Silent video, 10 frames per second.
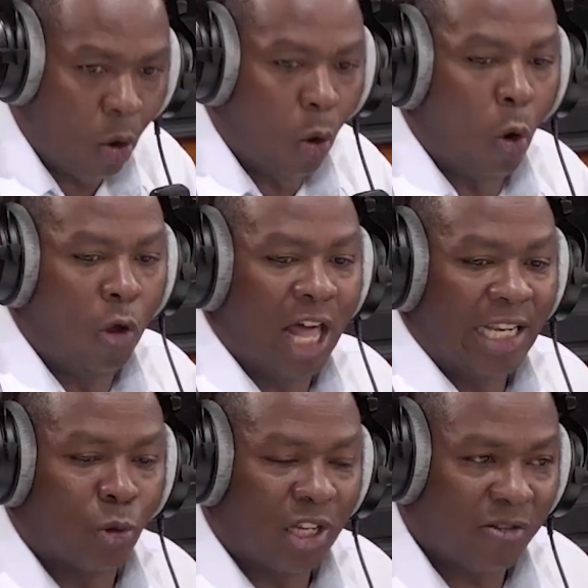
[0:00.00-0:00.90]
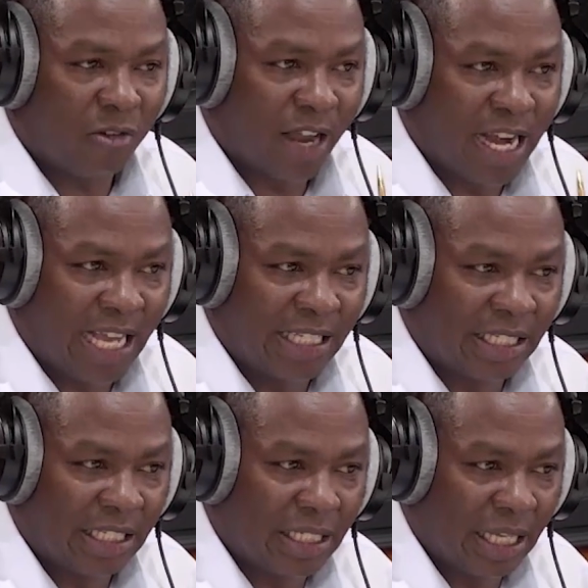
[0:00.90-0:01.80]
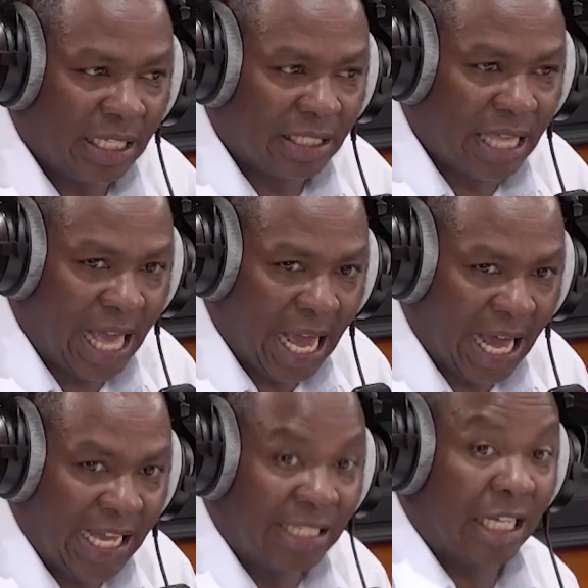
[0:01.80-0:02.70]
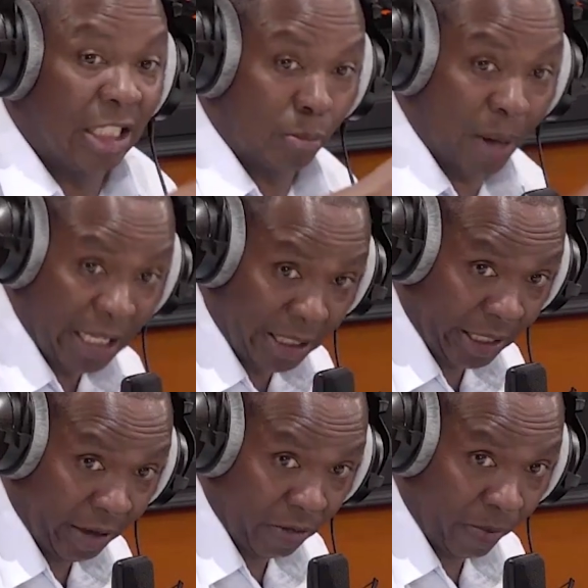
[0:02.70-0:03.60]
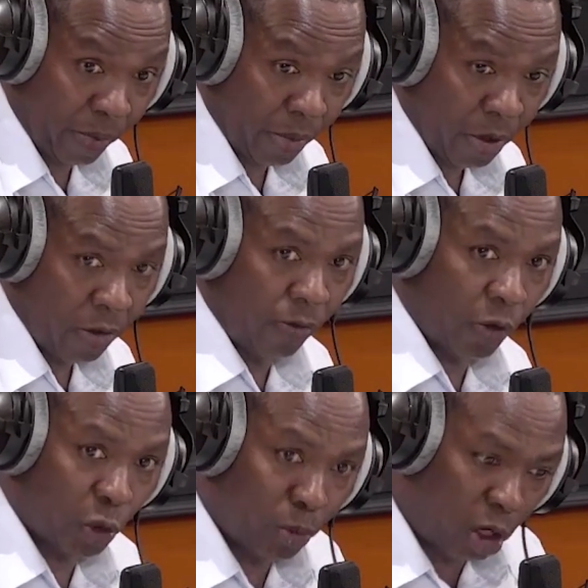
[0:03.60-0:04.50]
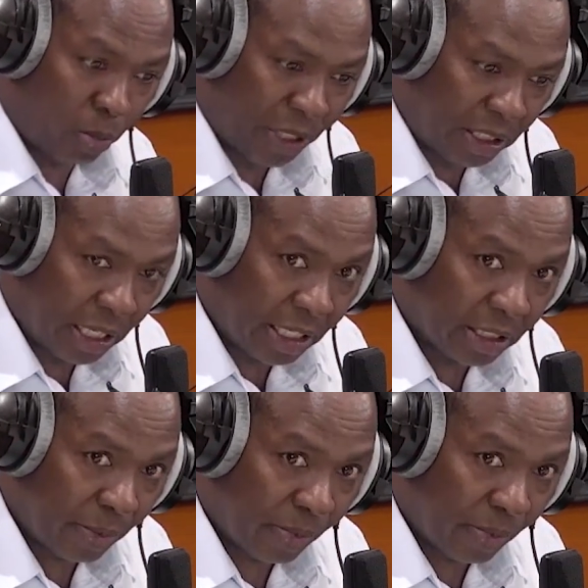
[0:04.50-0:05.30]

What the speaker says: or that whatever finance is there is expensive for small business,